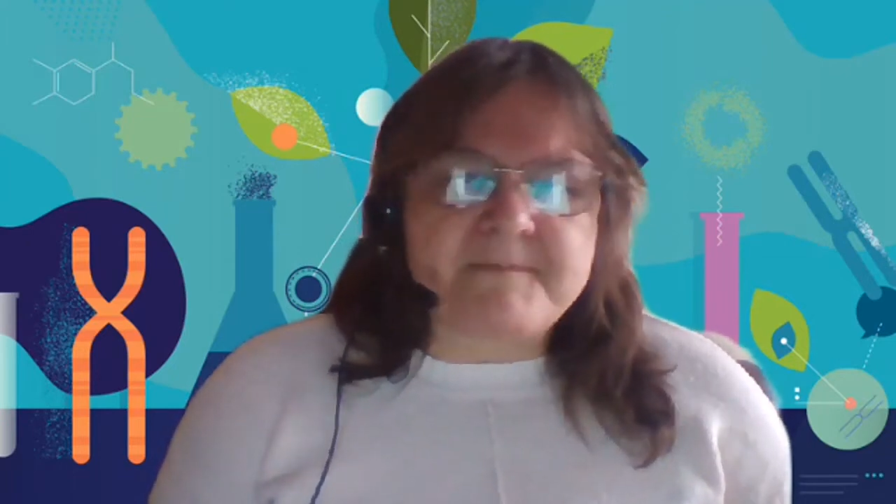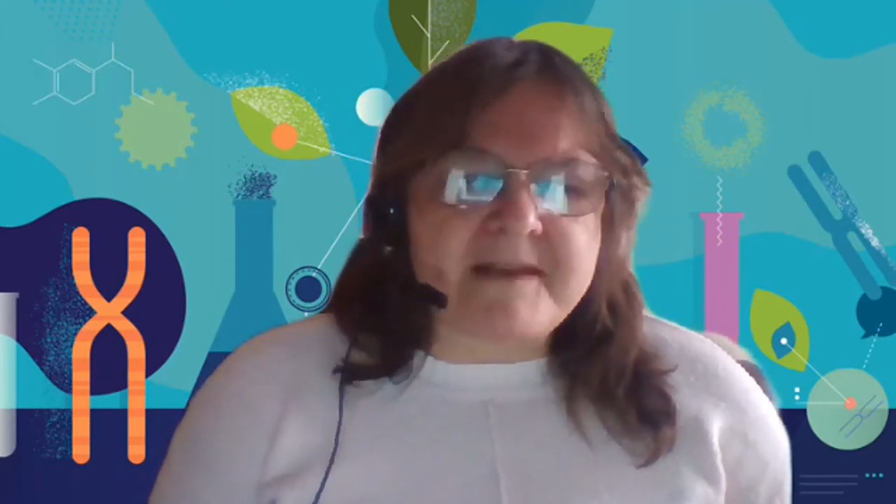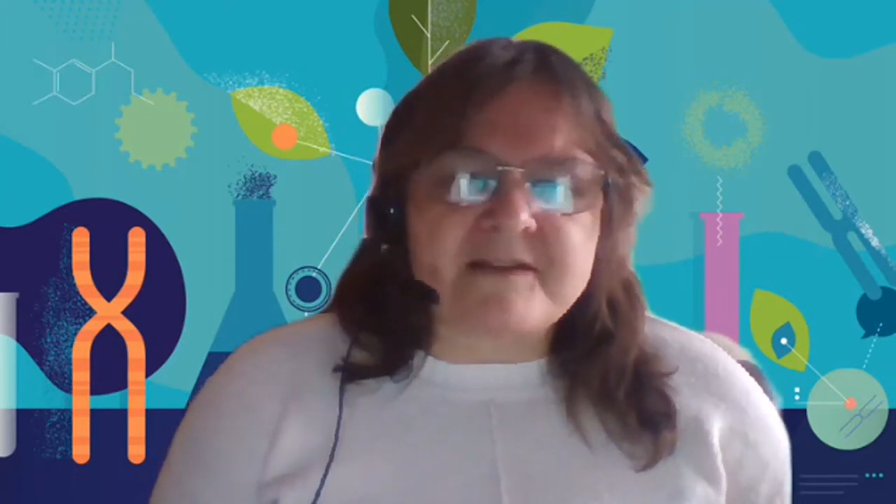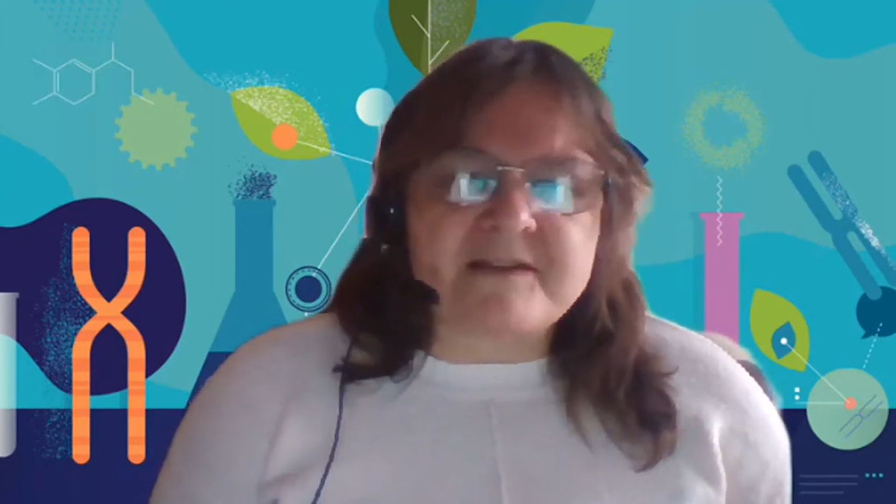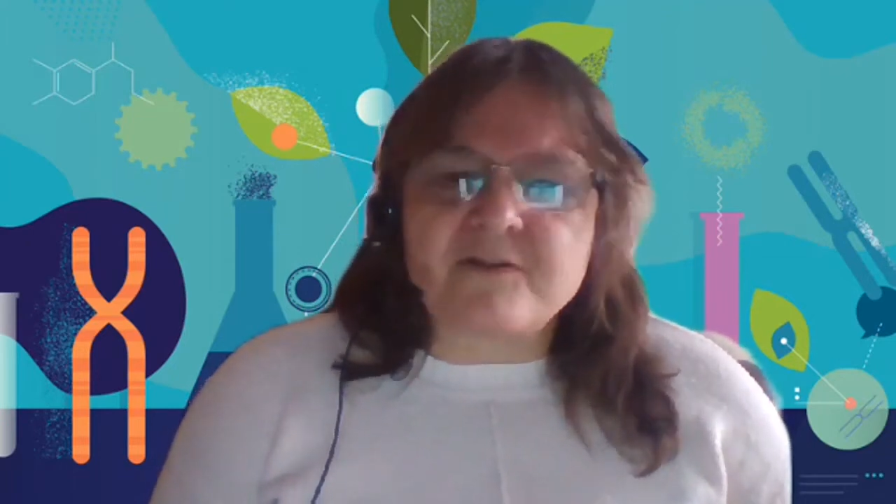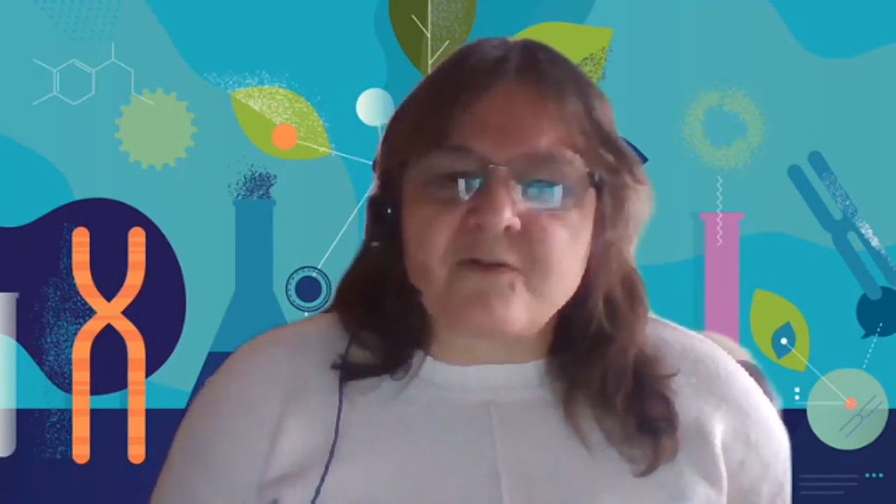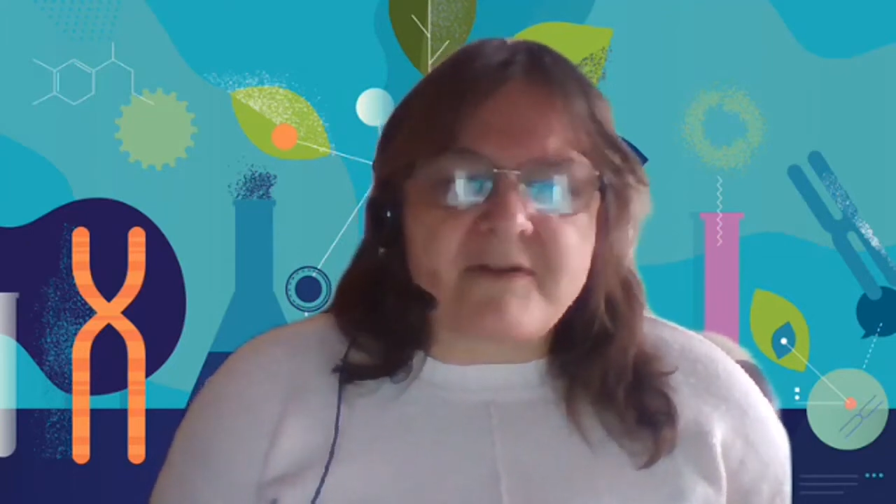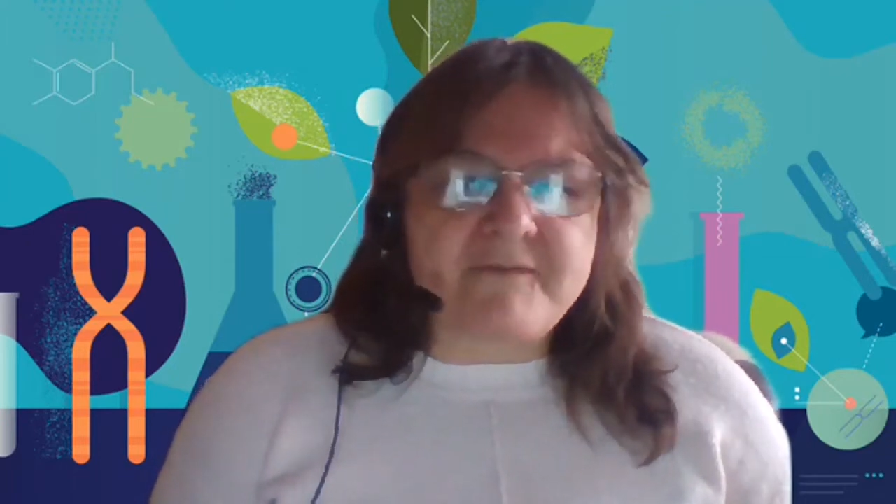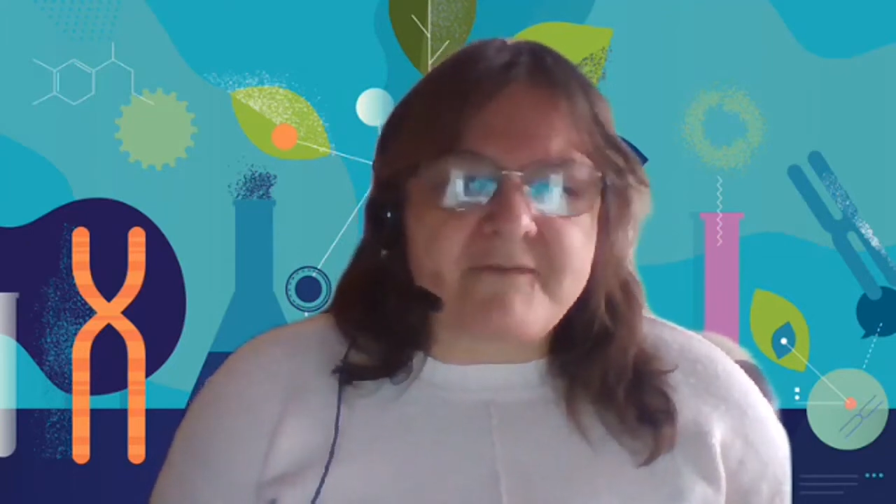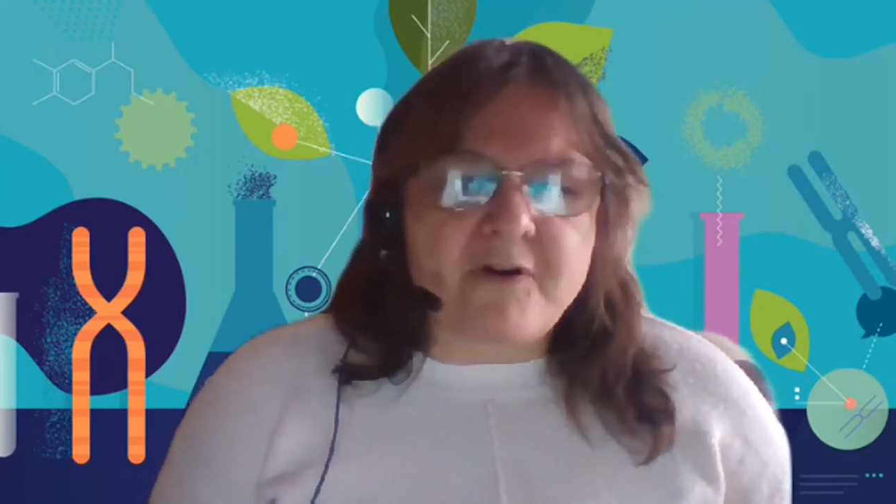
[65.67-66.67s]
that's
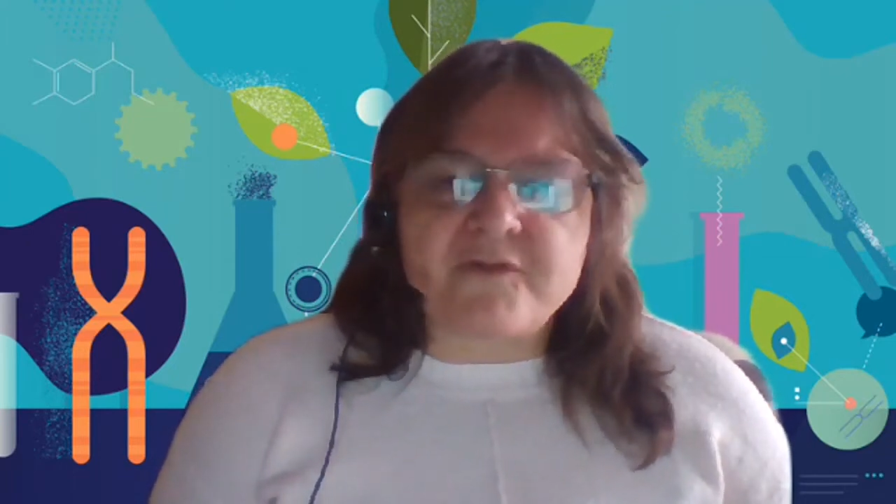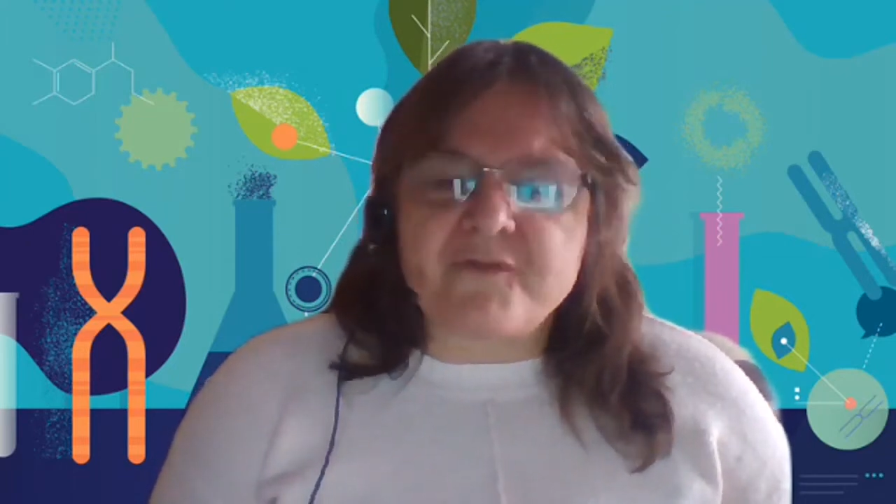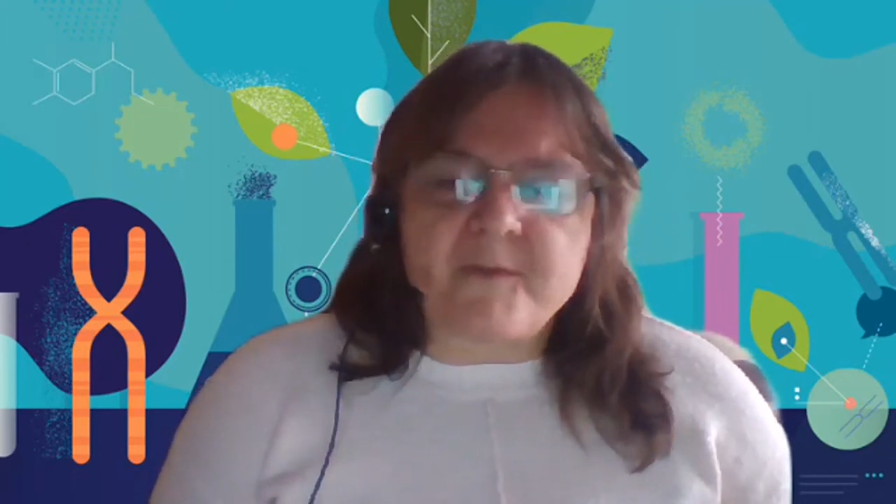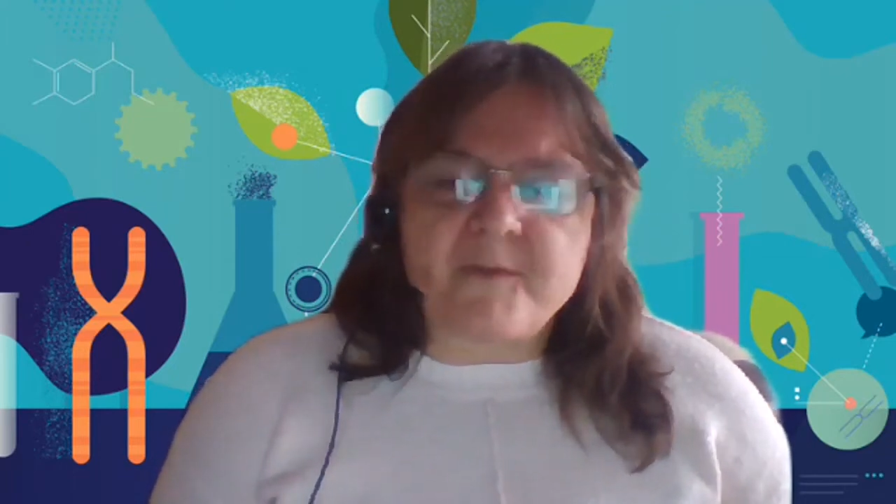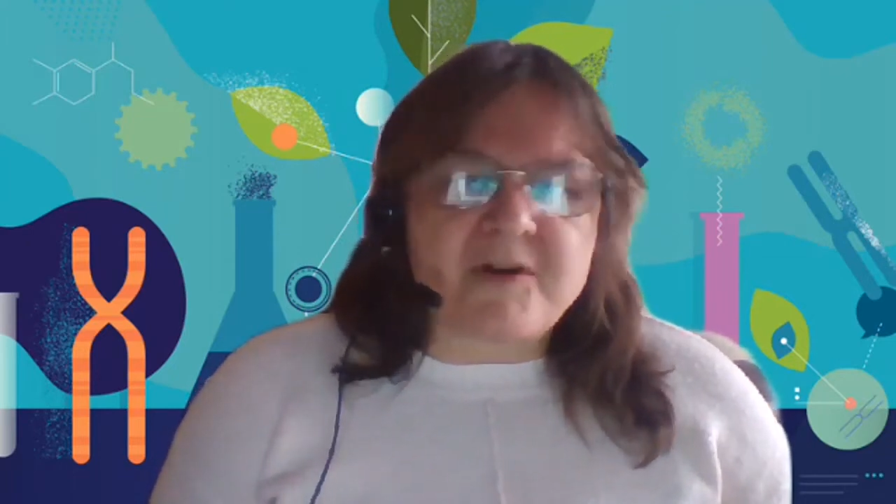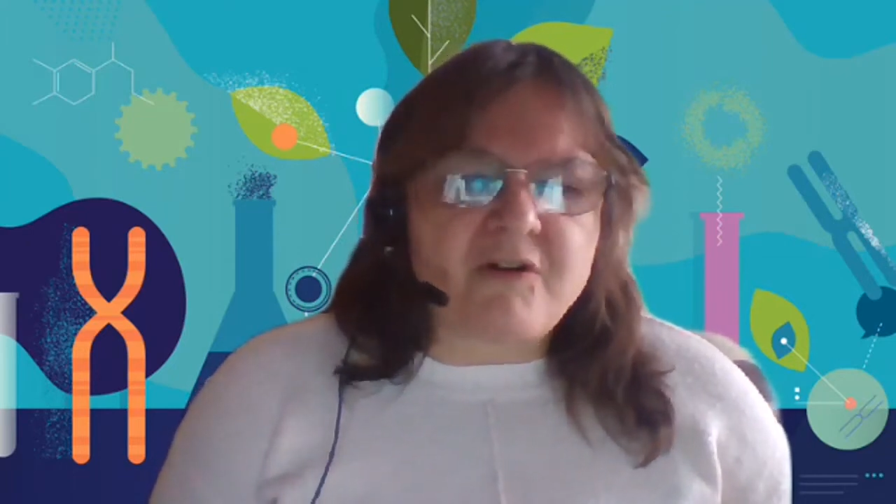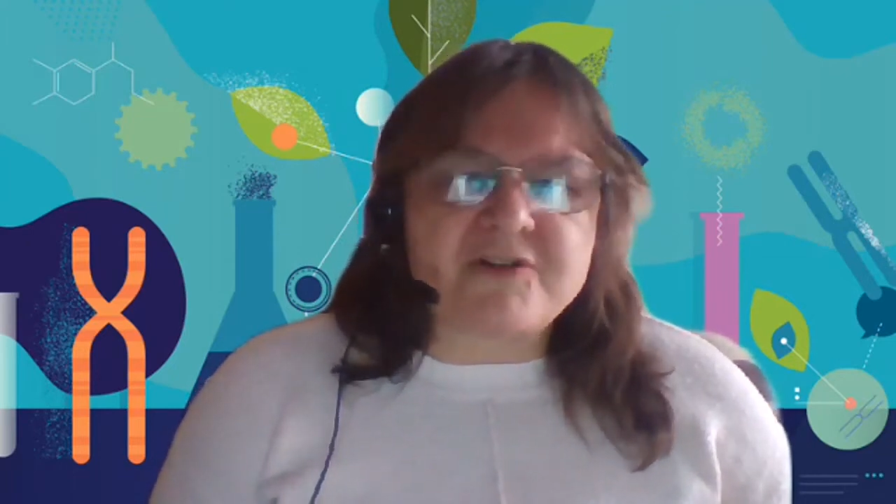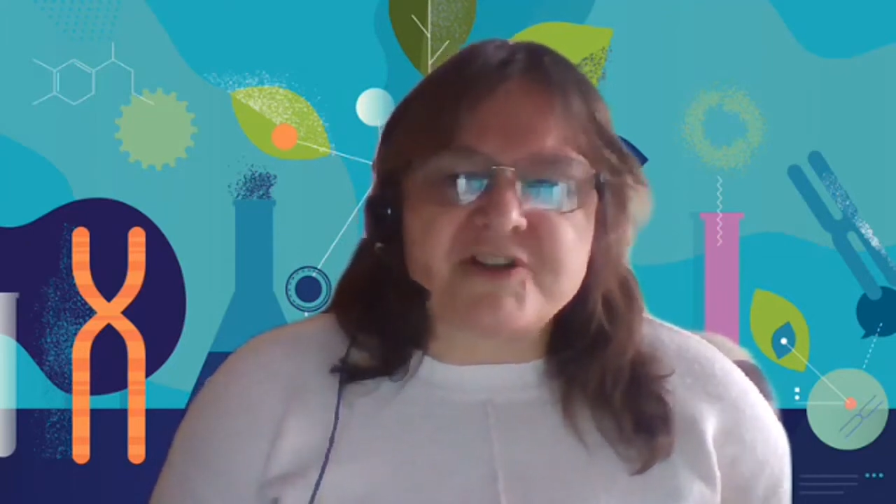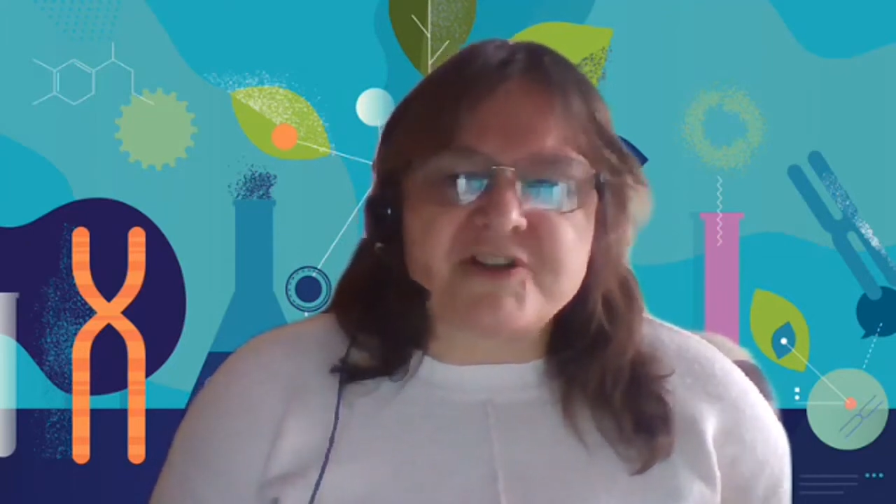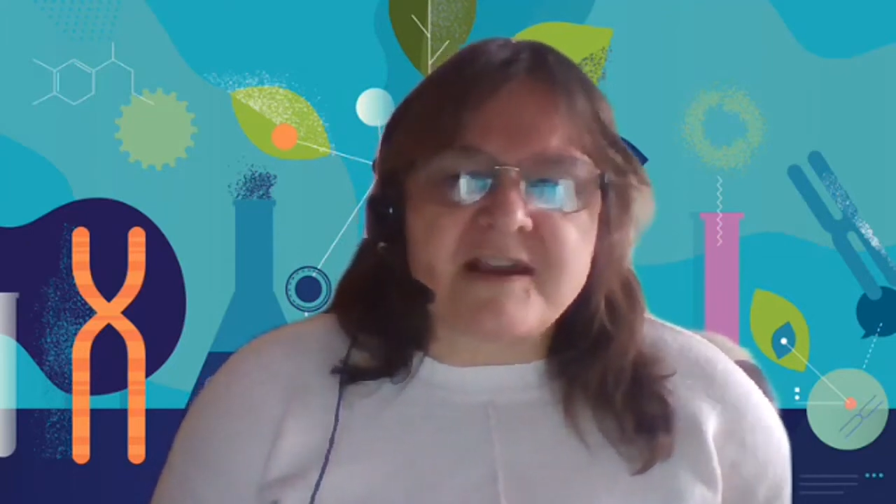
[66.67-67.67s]
medical involving
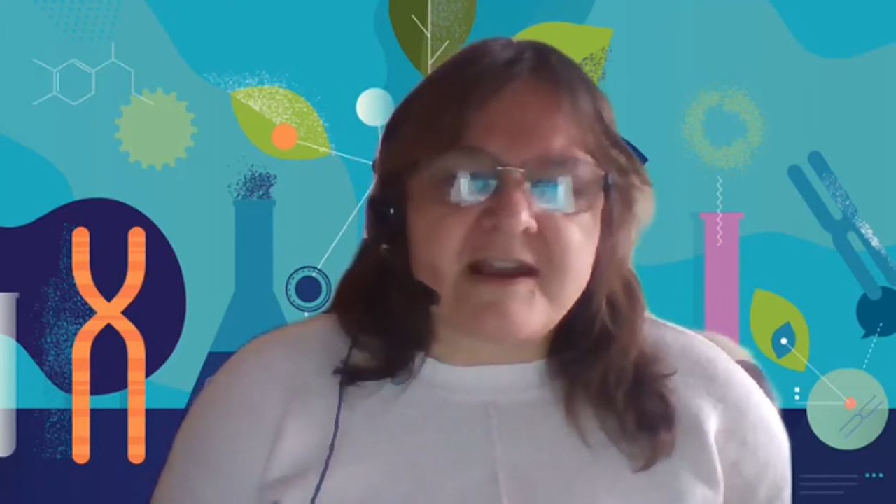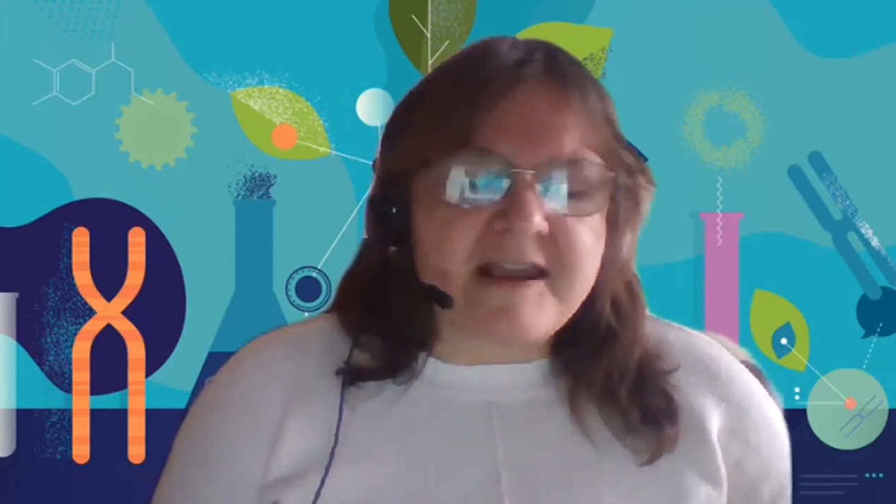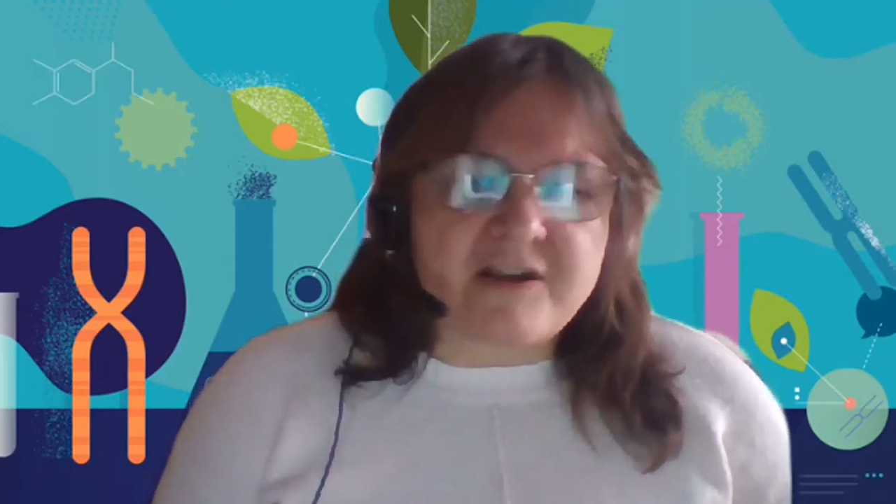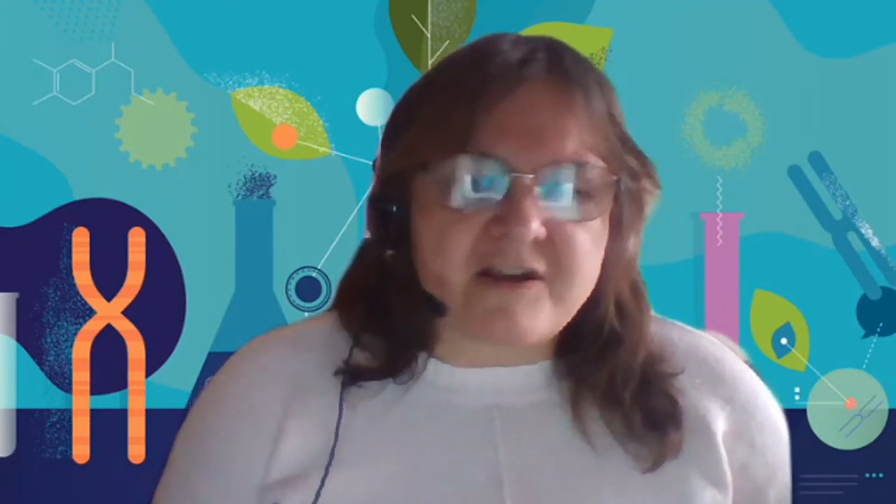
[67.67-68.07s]
pharmacology